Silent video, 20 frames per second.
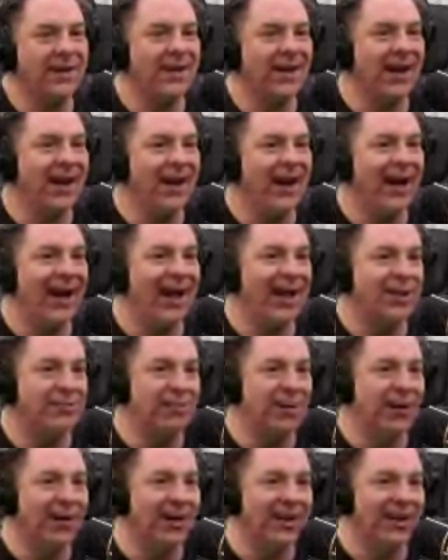your
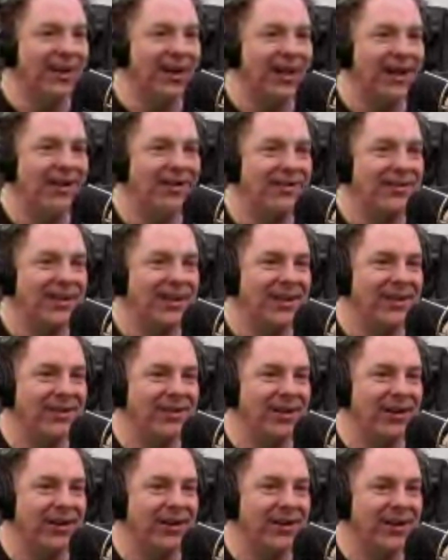circumstance
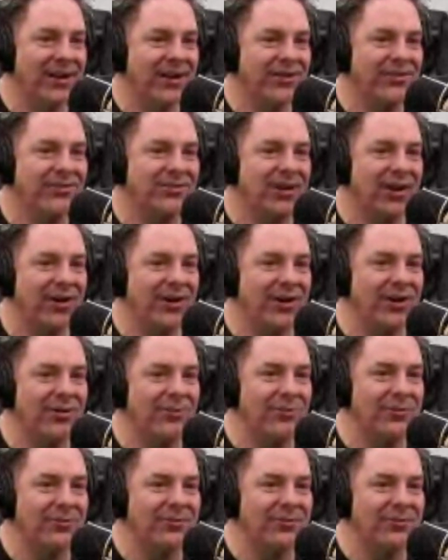and popping stance.